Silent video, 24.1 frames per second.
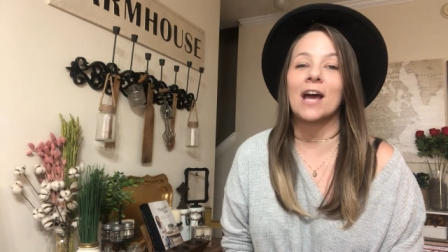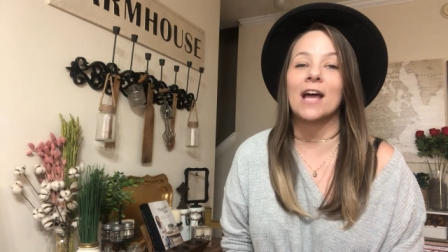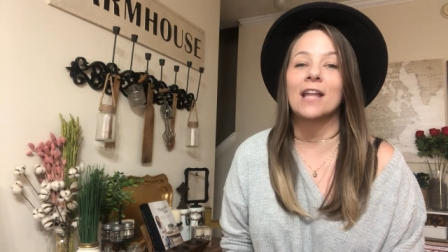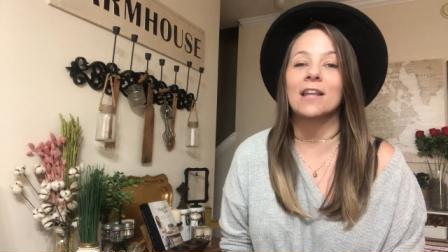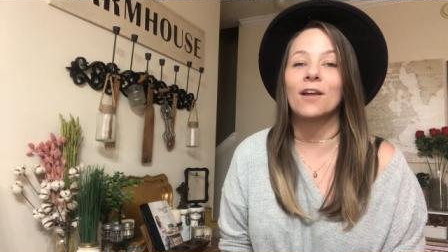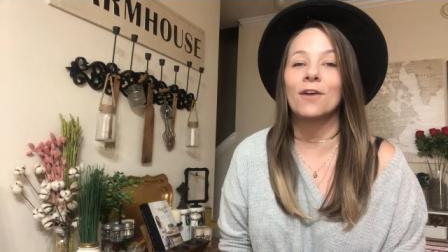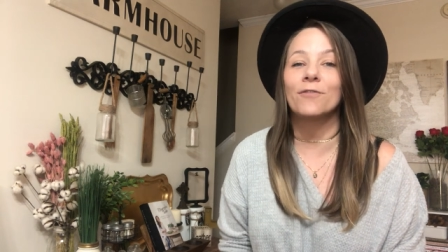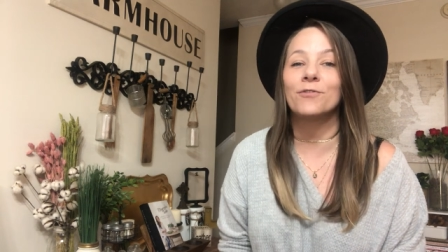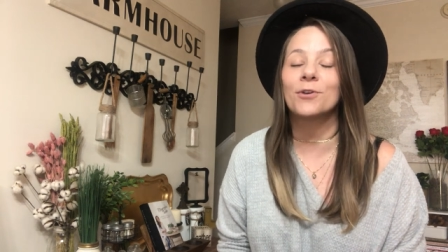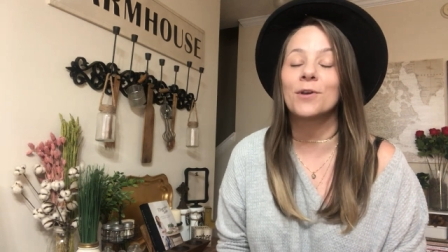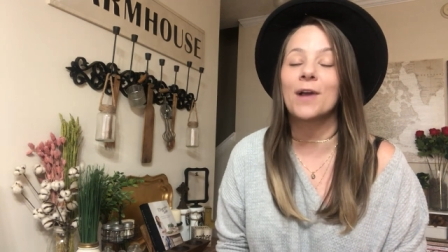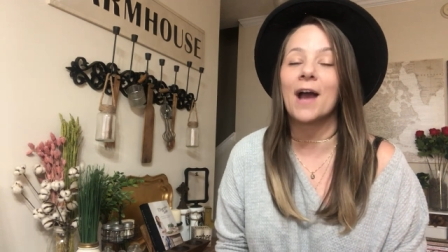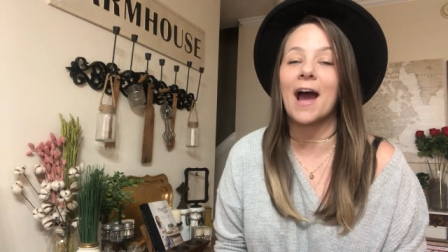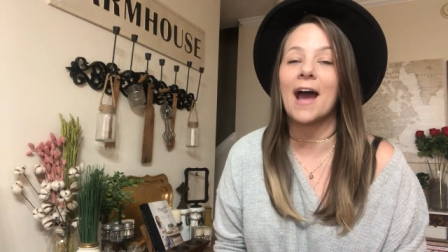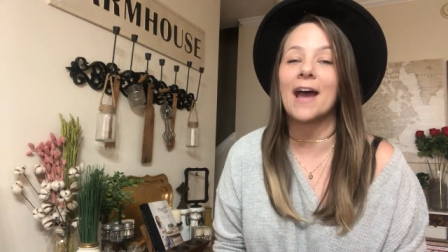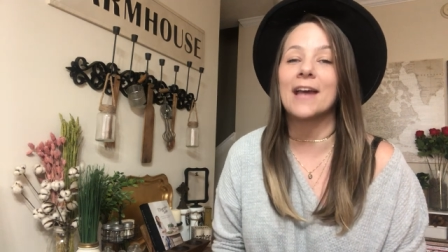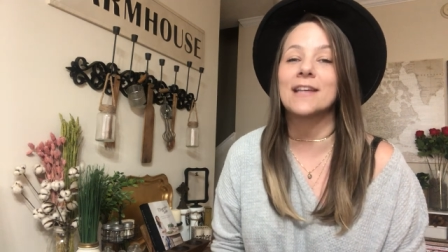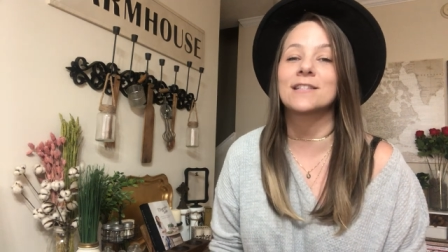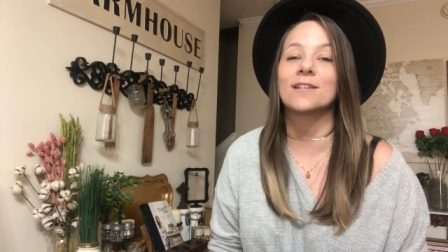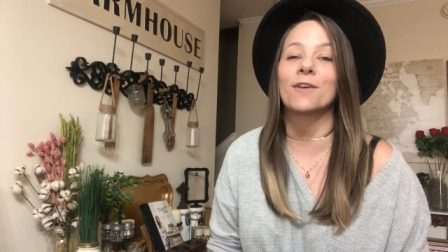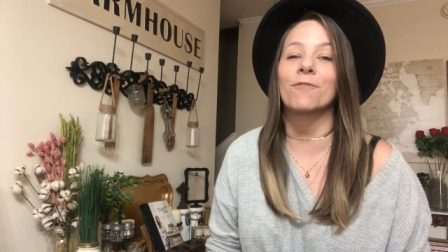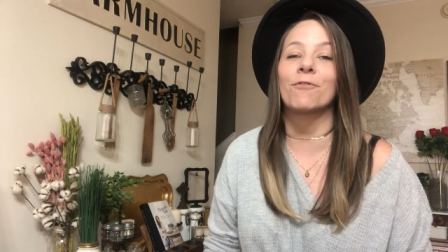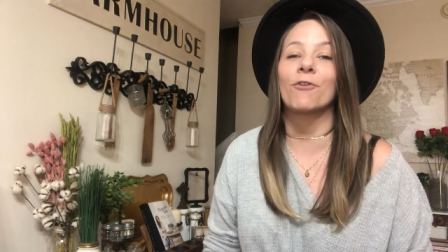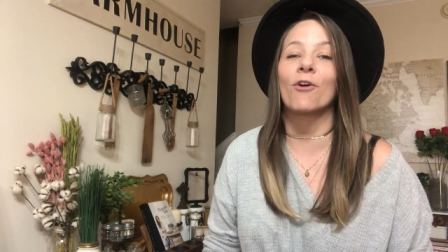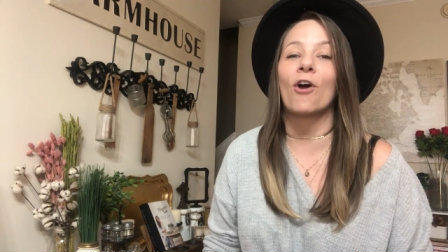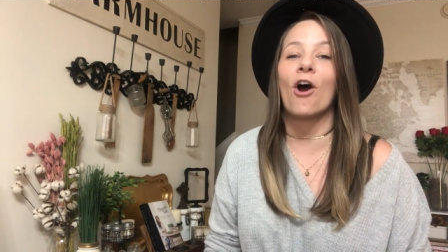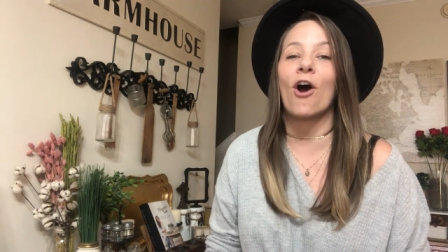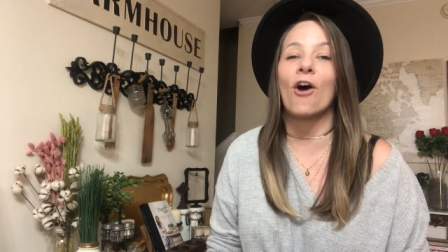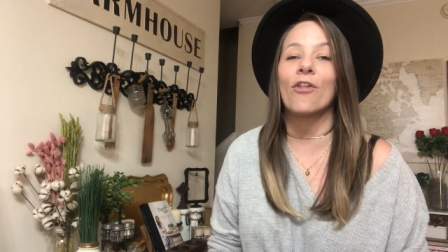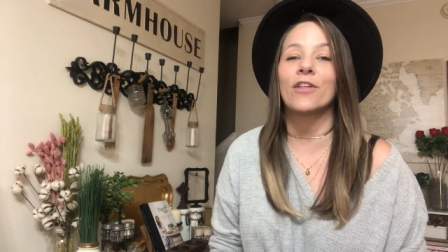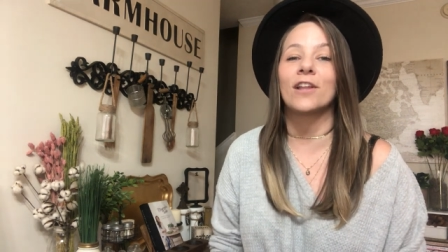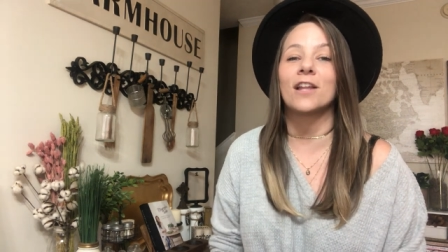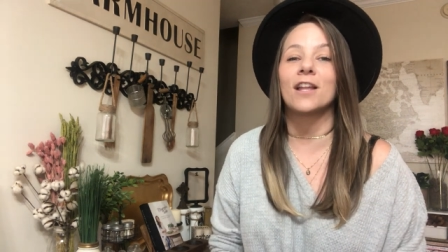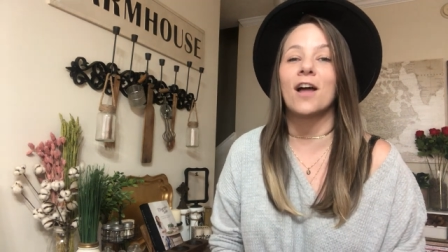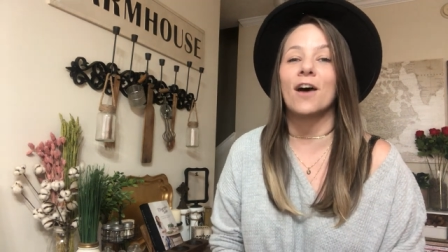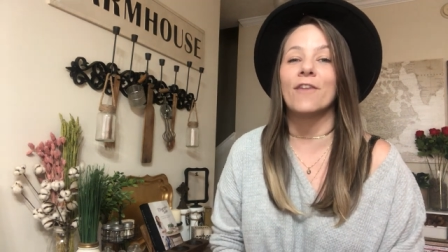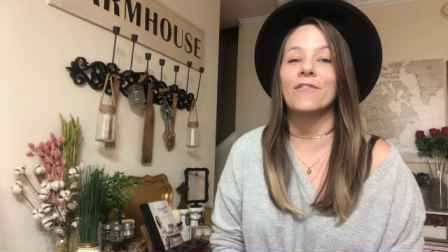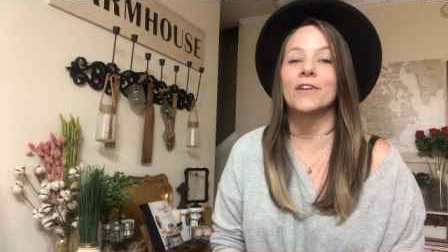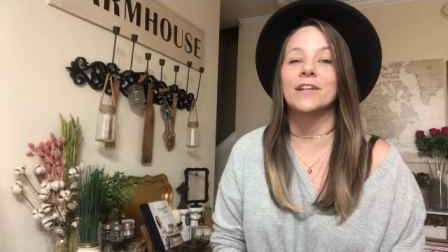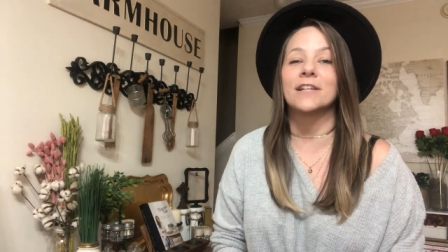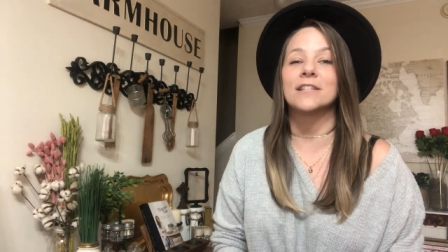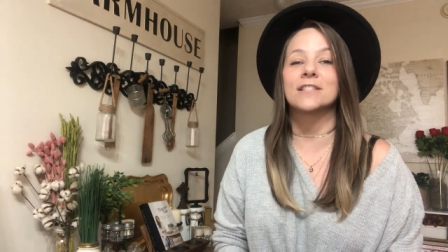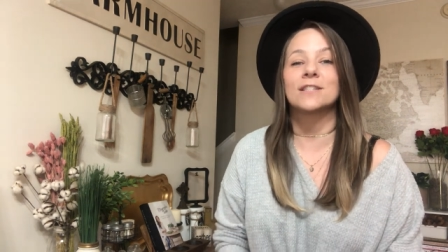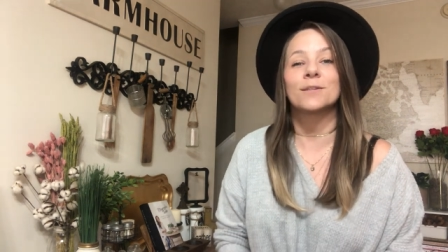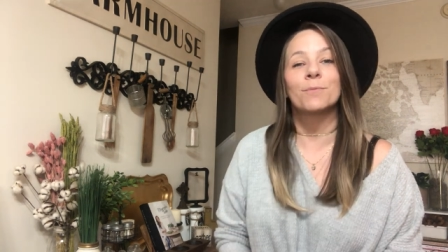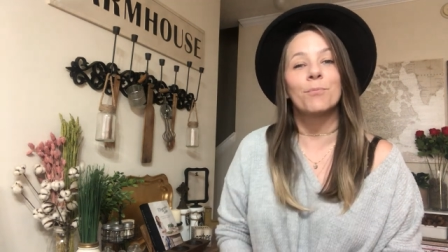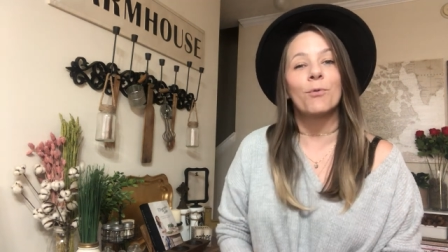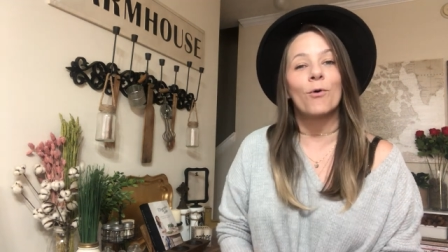I love you guys for all the love
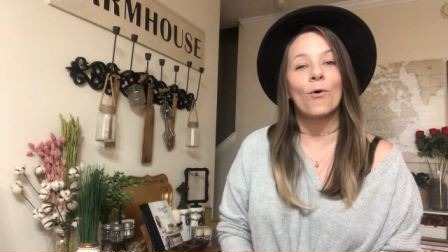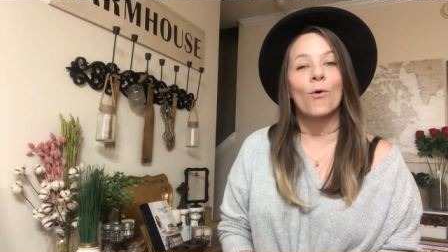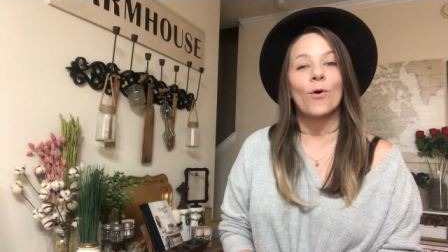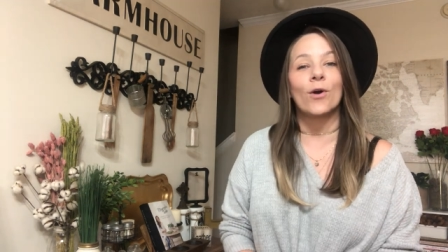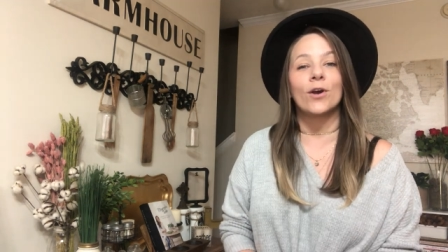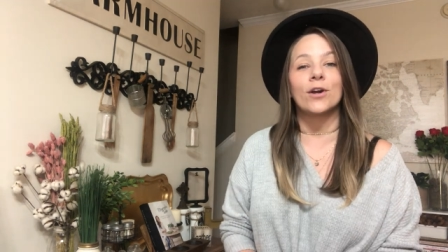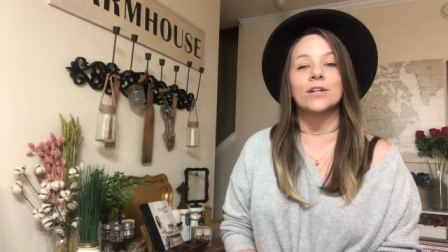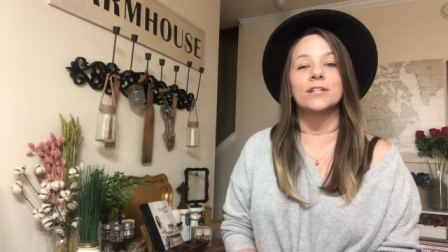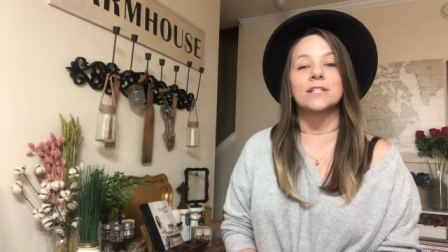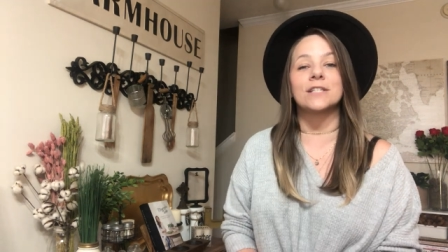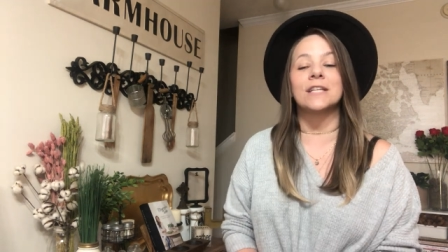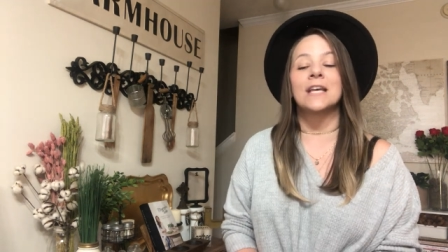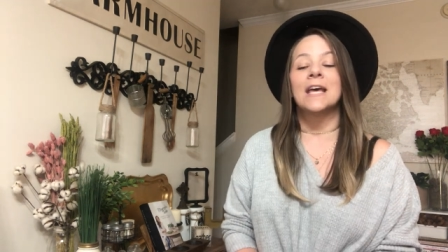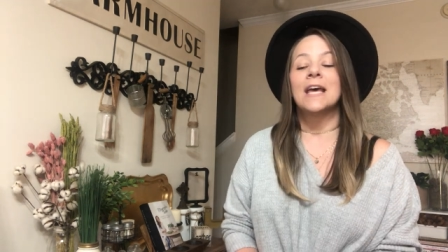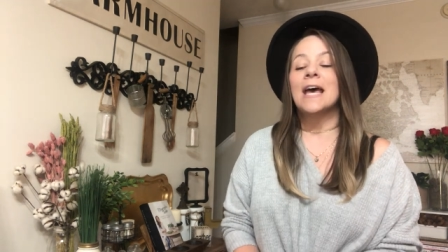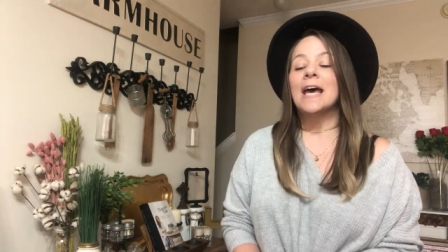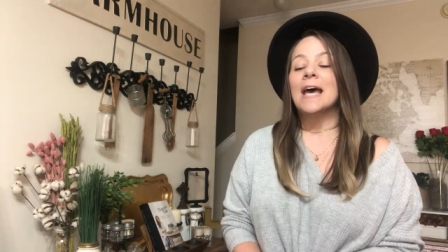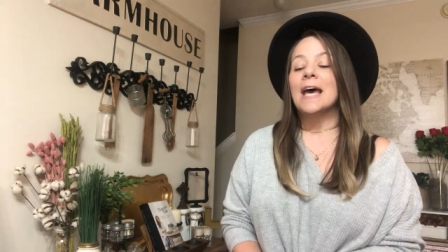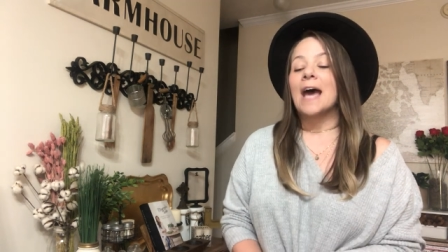and support.